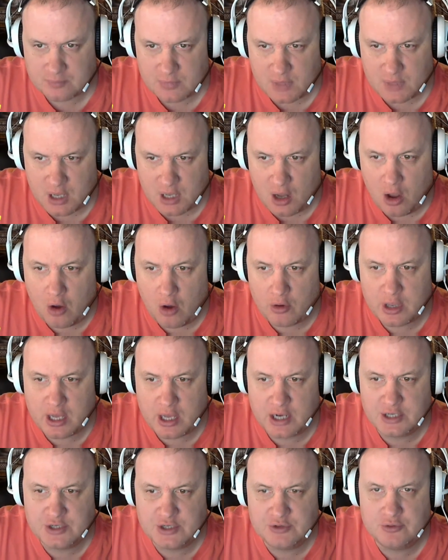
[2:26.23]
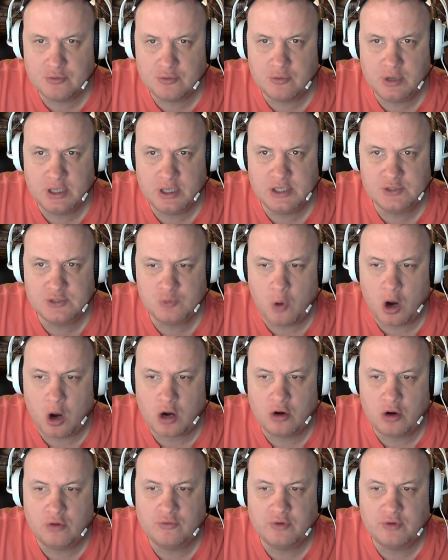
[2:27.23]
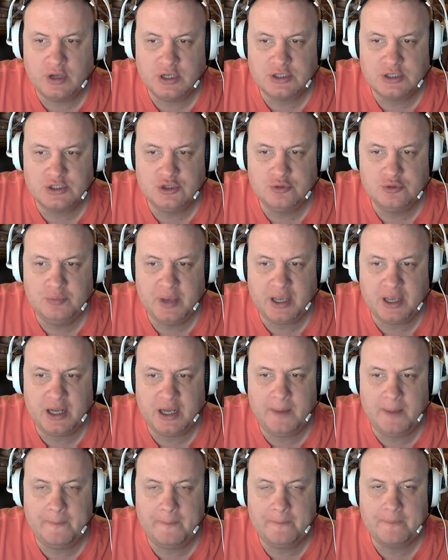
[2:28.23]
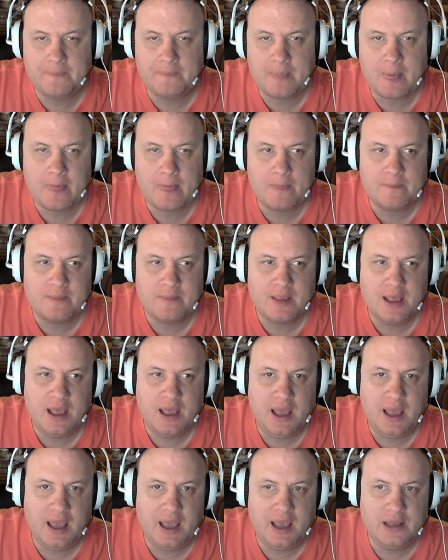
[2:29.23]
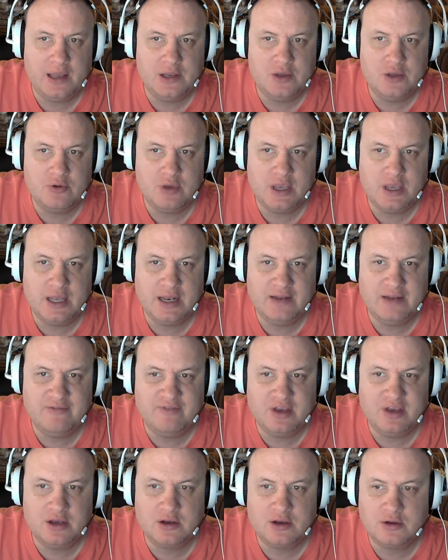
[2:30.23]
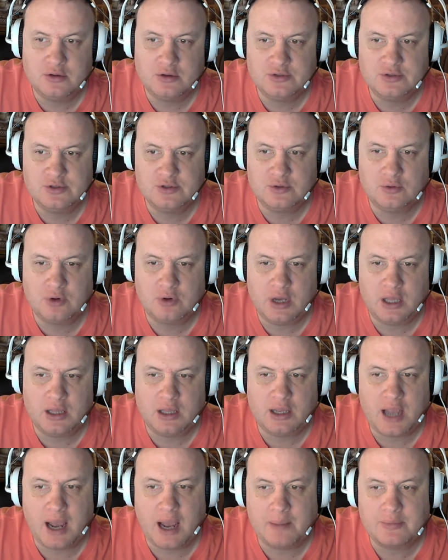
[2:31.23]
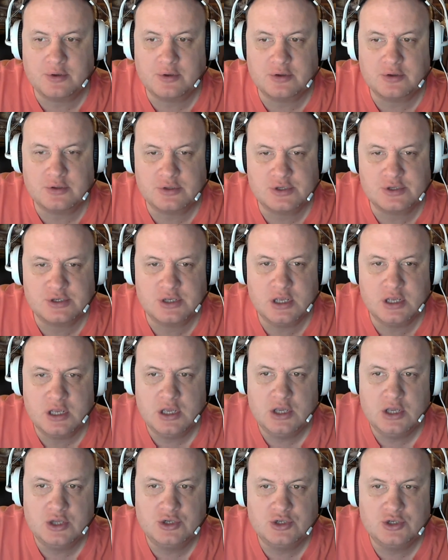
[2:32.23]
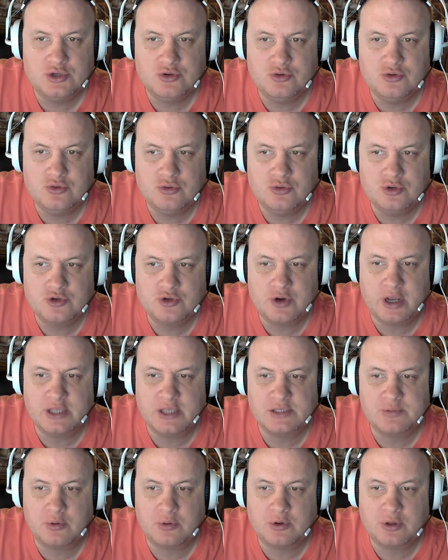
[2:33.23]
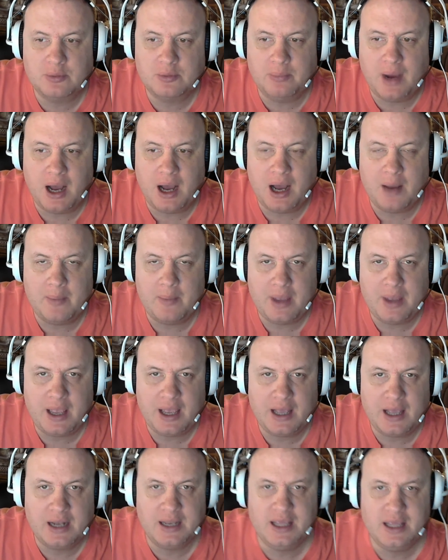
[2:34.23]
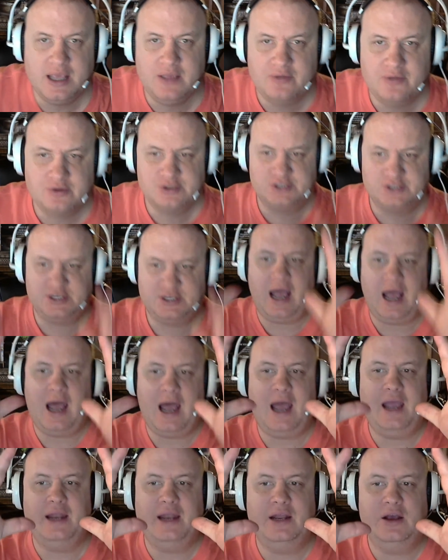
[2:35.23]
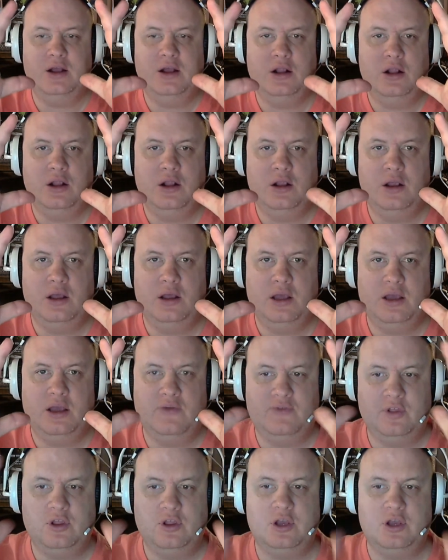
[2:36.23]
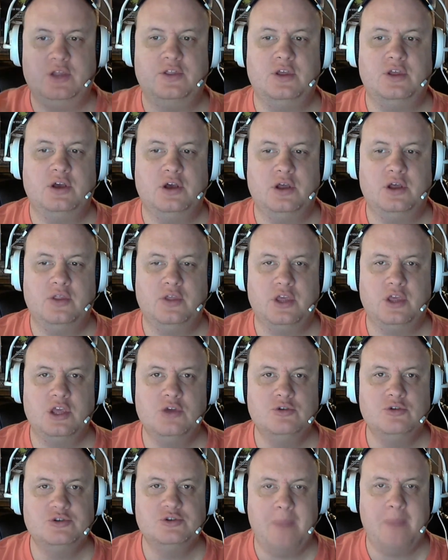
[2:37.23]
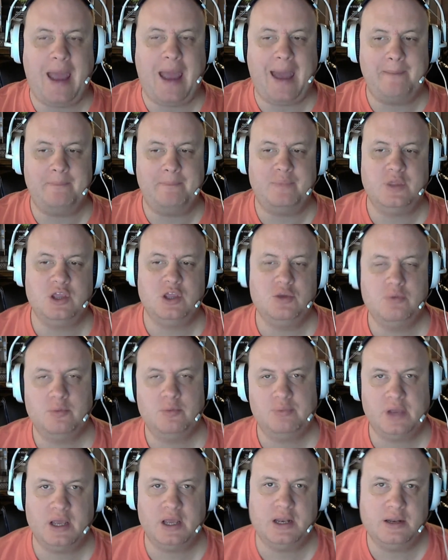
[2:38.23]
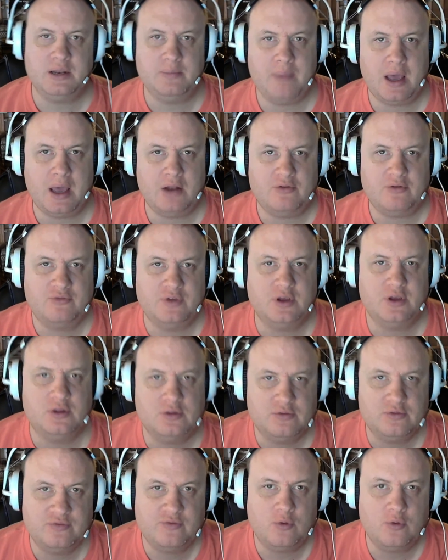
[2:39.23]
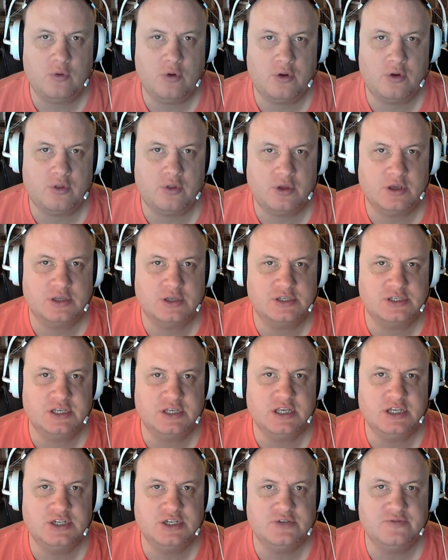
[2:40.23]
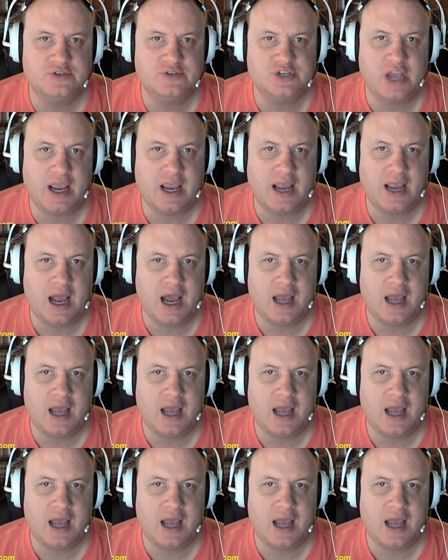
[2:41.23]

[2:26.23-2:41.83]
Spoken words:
All you gotta do is walk over it to pick it up, and you can get in vehicles or helicopters to transport the bomb. And either side, if you look at the huge map that you've been playing in Battlefield 4, the Siege of Shanghai,